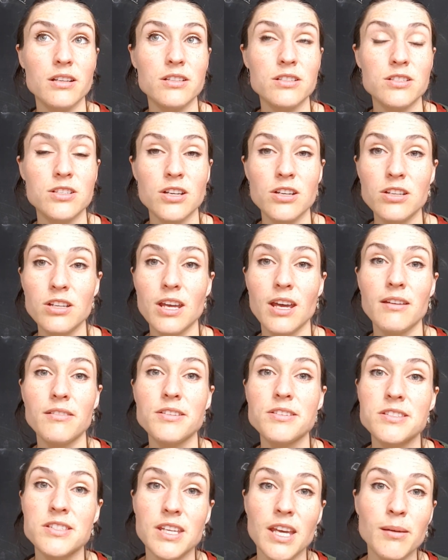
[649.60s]
don't have
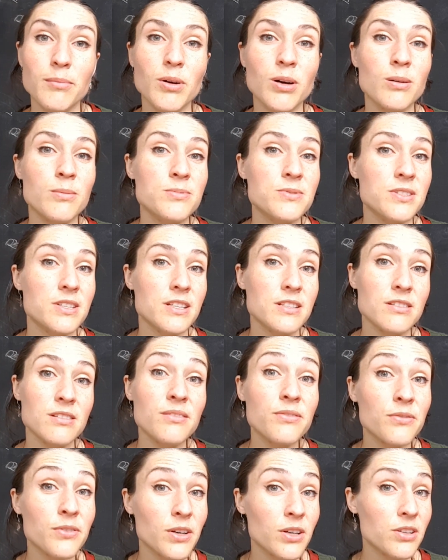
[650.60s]
the same
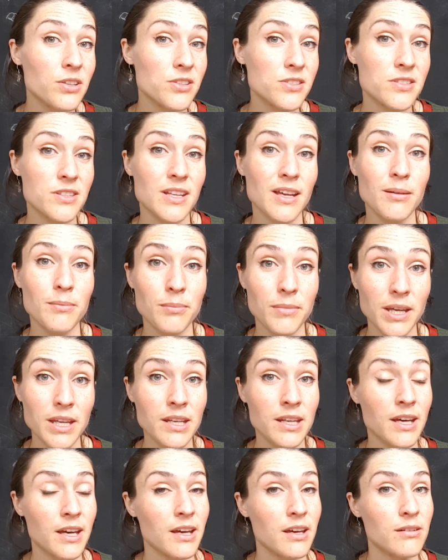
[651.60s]
obsessive focus that
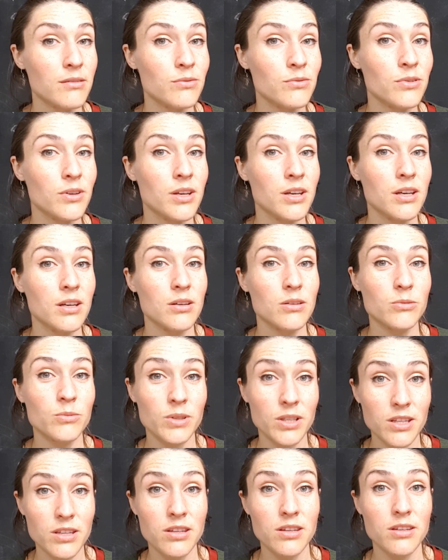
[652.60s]
men have
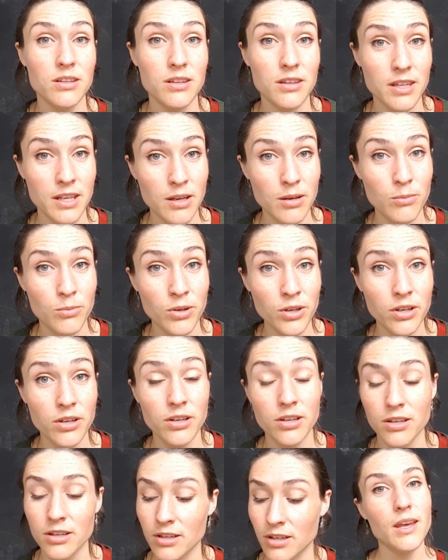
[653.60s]
with their
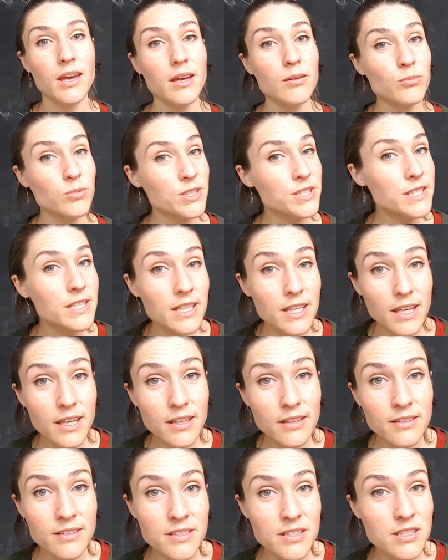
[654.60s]
work. And once
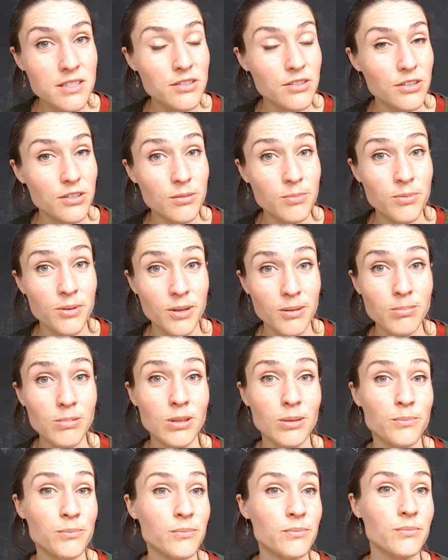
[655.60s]
again, this is not a
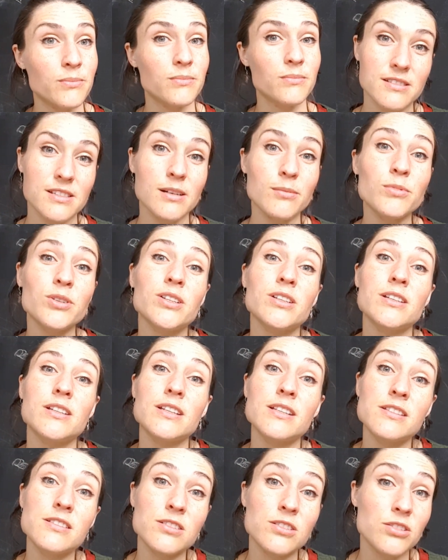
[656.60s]
problem. Someone
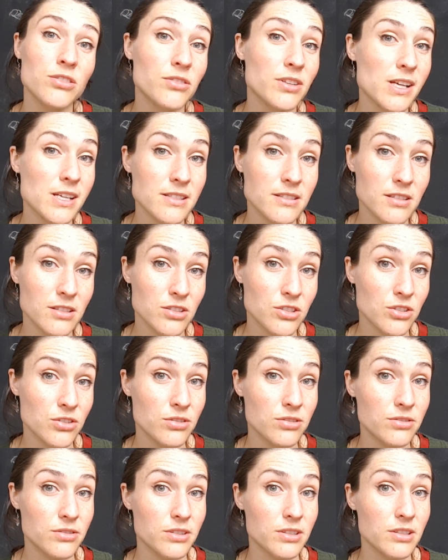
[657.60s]
needs to raise the
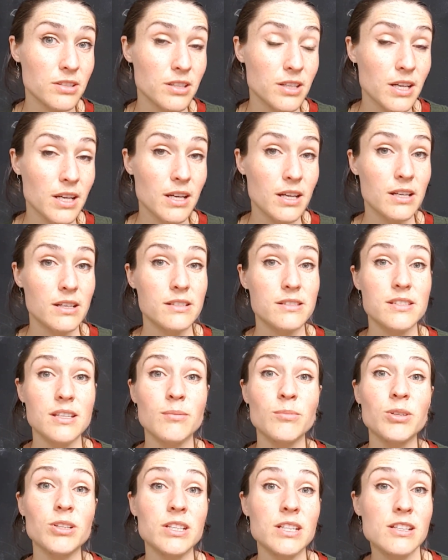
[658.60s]
children.
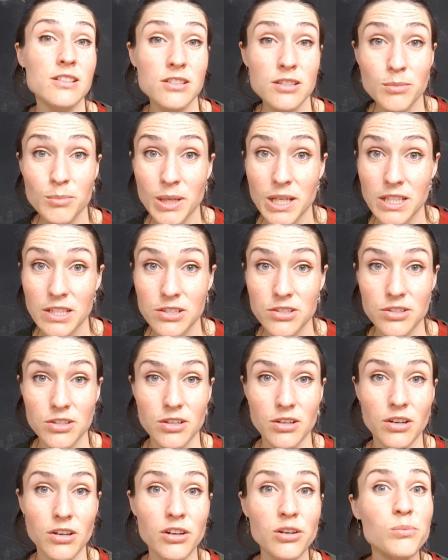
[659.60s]
Someone needs to manage the
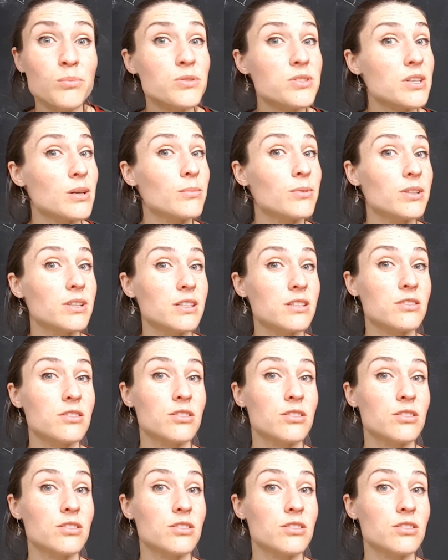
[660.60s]
home. Someone needs